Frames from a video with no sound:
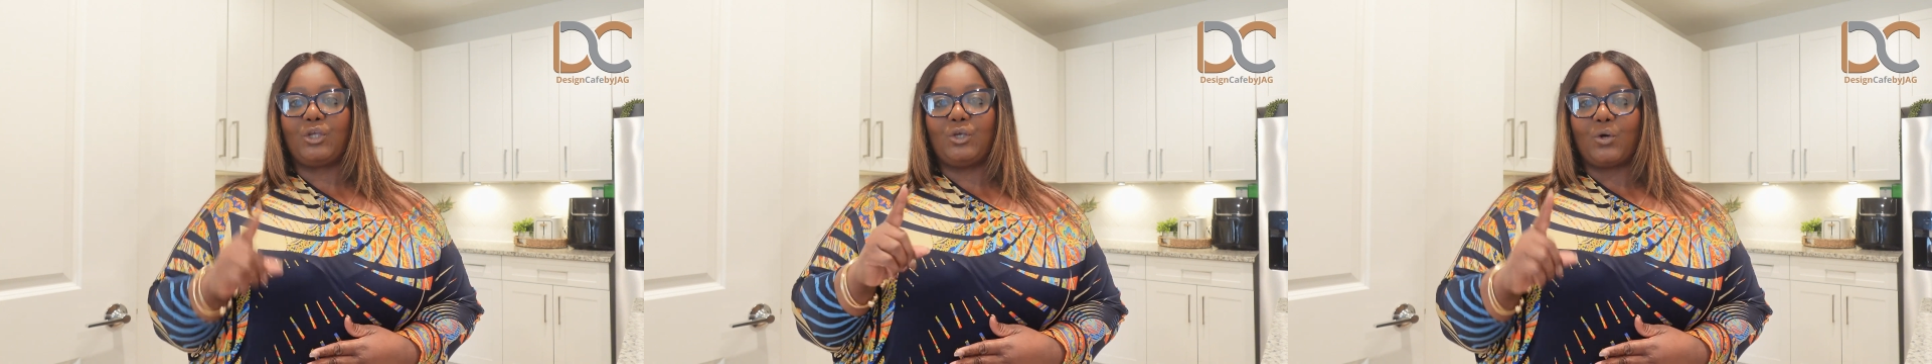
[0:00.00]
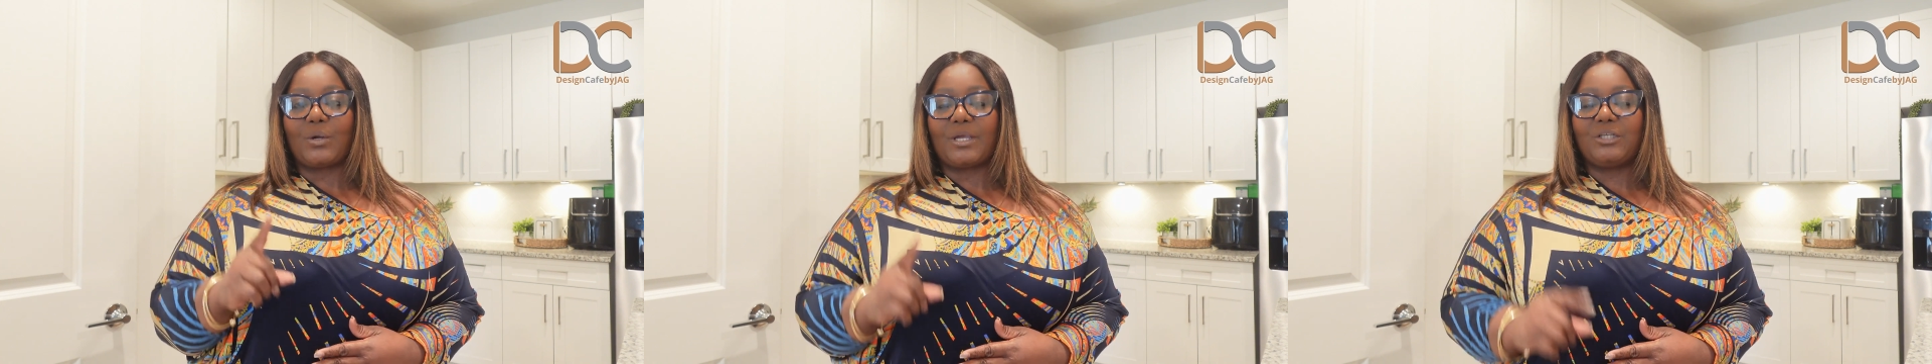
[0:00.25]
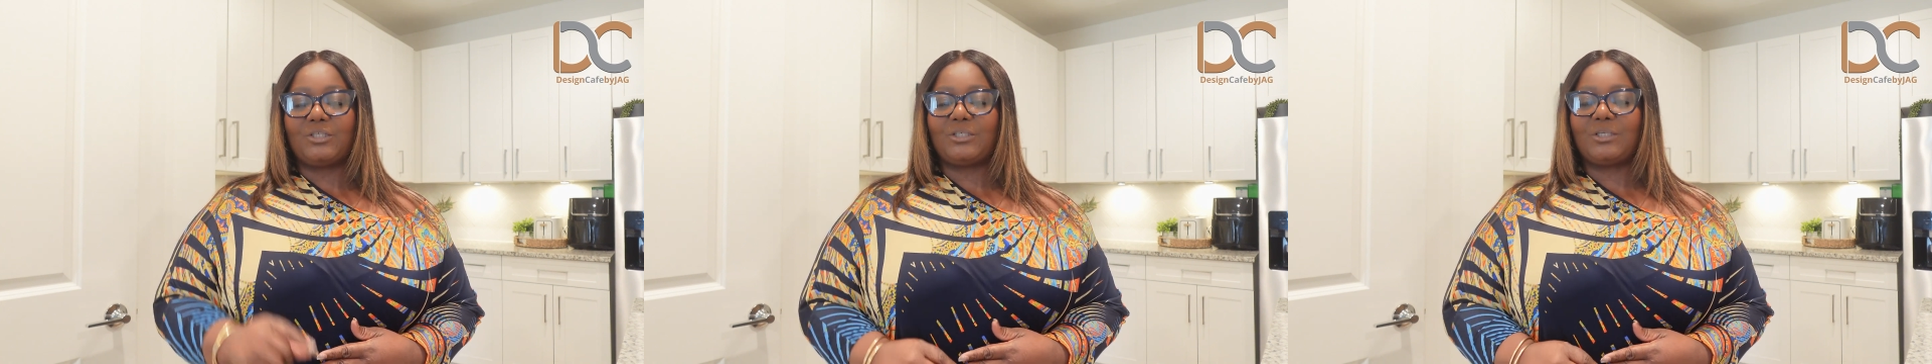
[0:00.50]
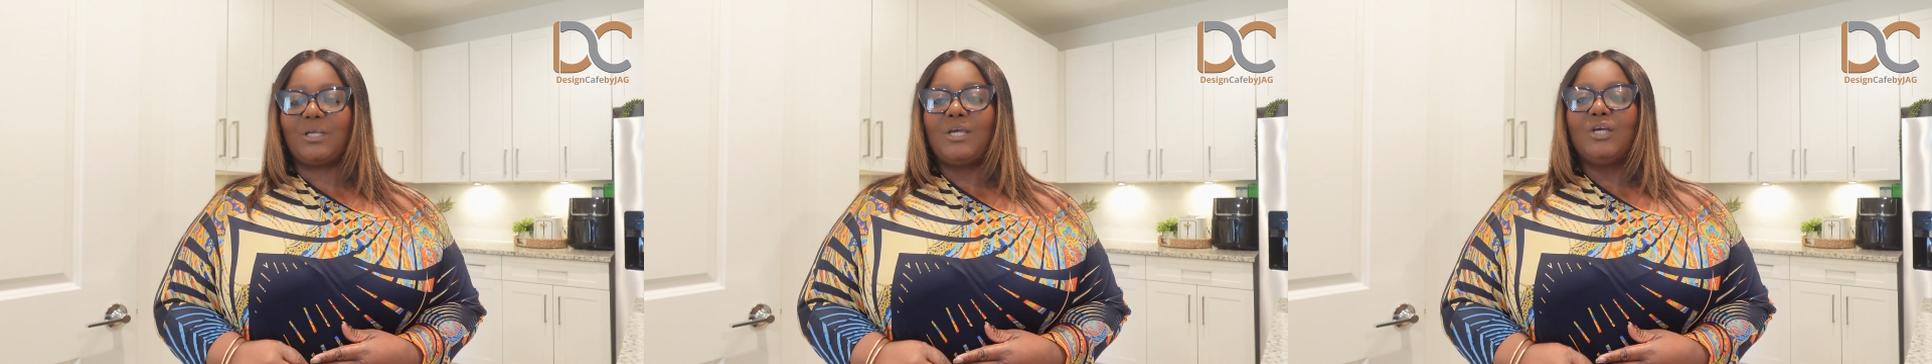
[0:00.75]
your
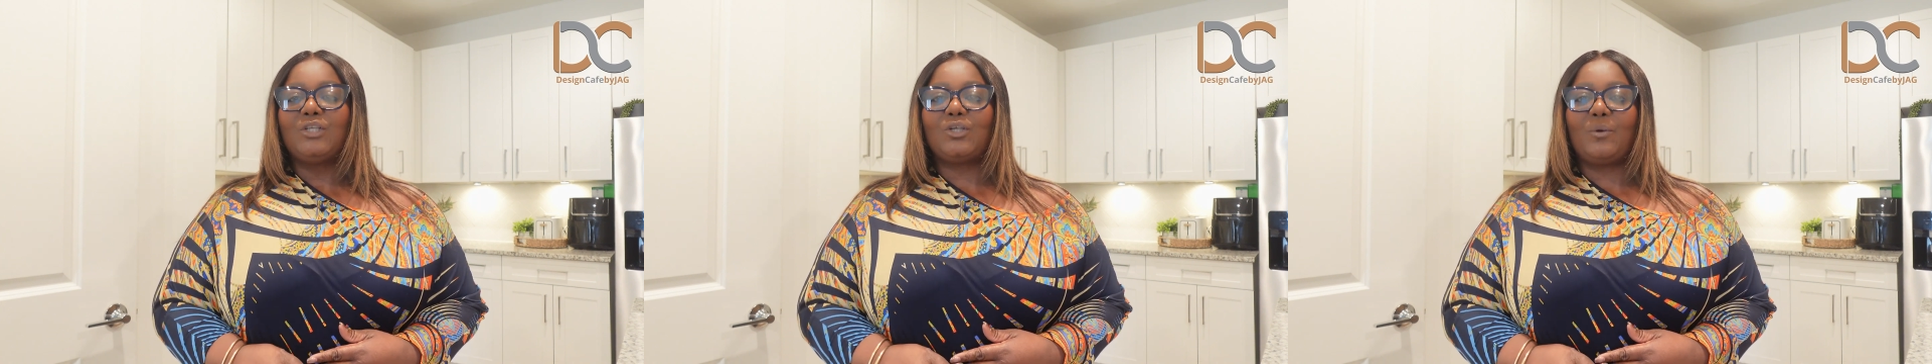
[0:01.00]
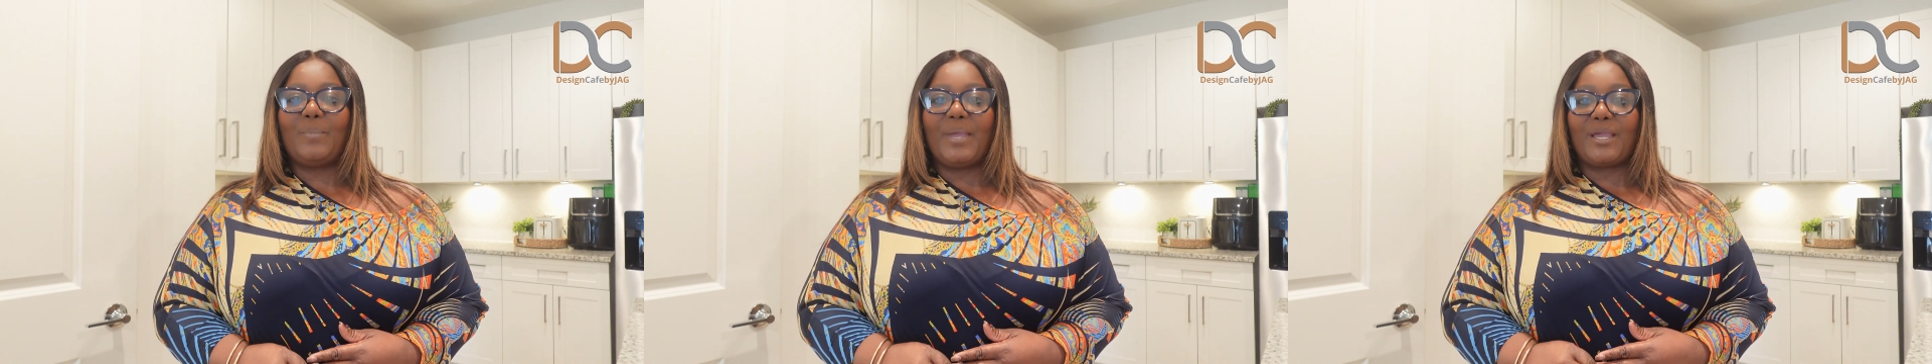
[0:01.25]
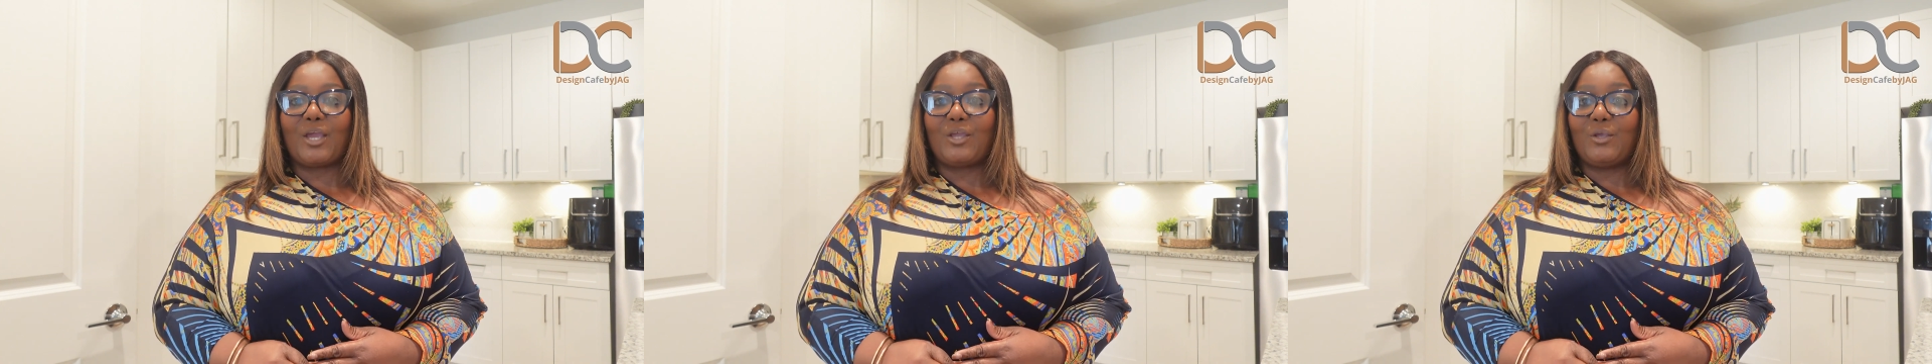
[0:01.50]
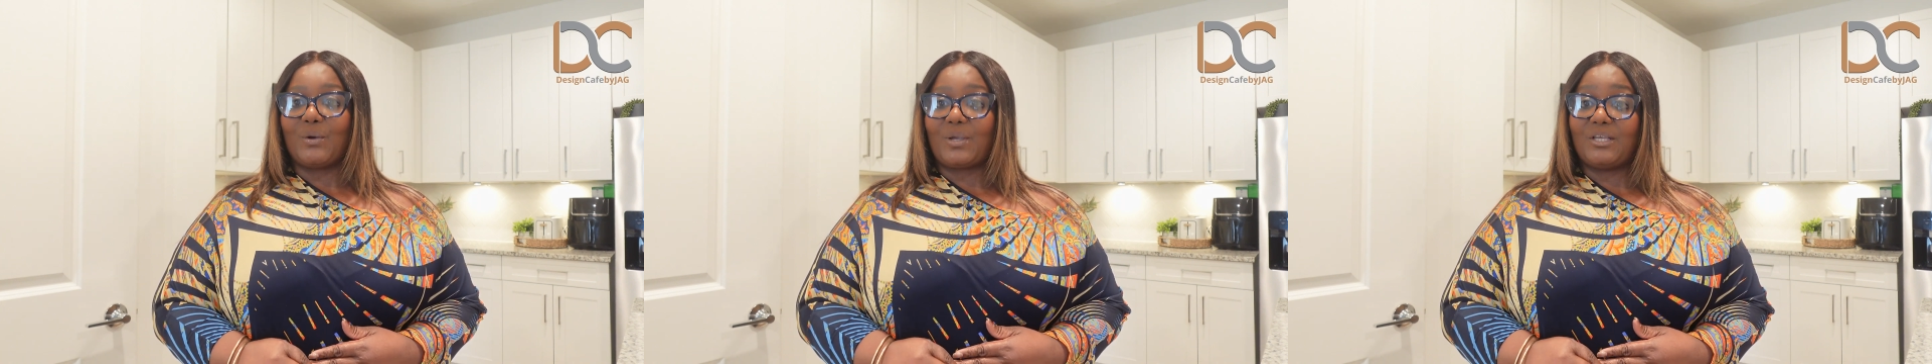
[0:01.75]
kitchen to make
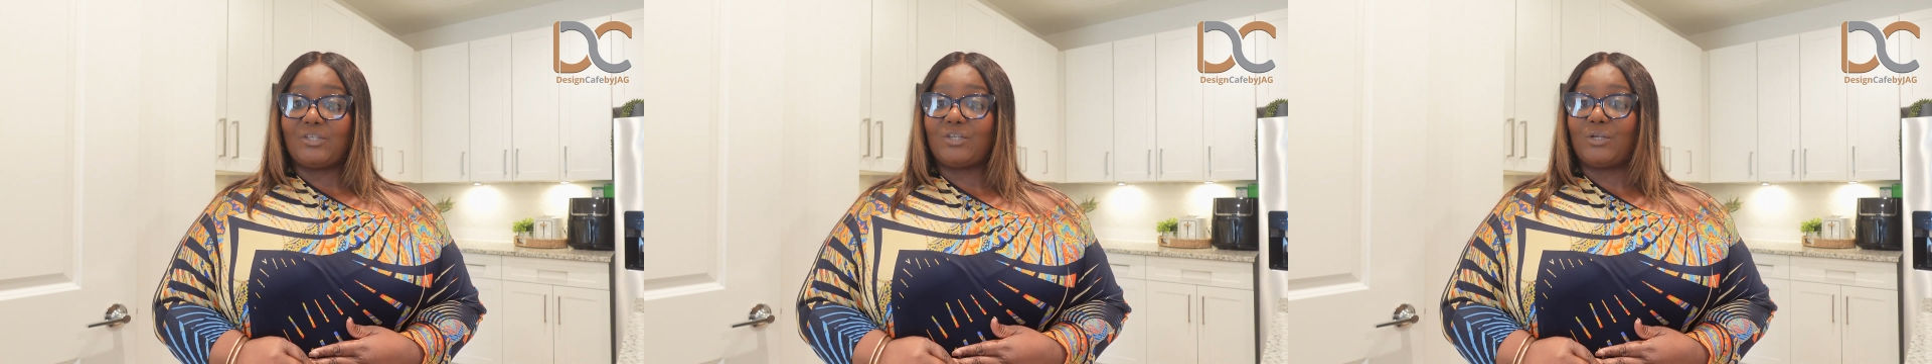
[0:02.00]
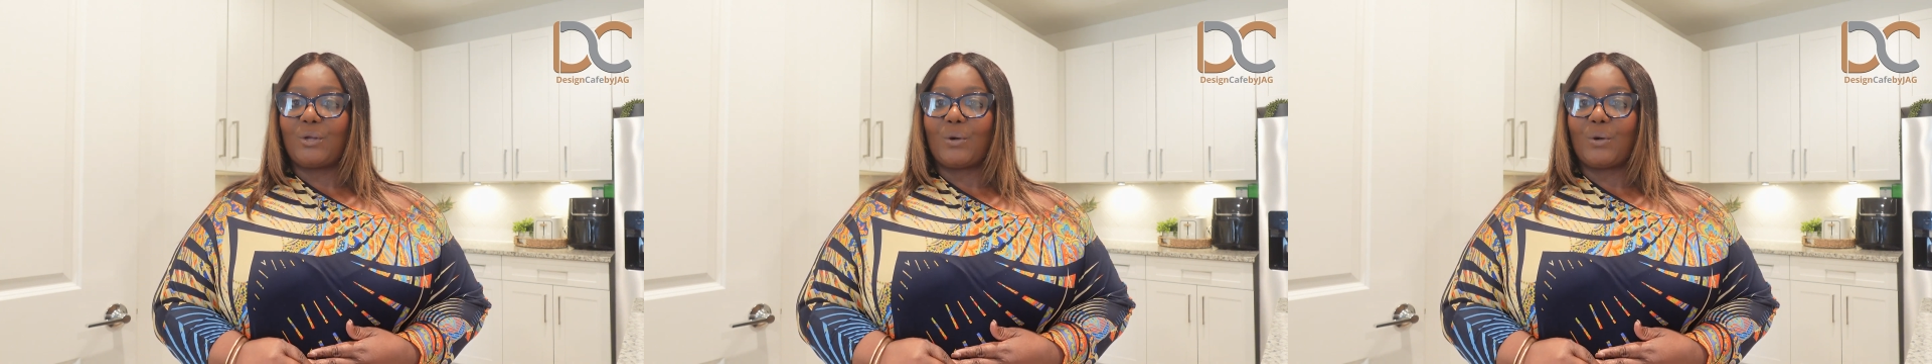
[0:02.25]
your kitchen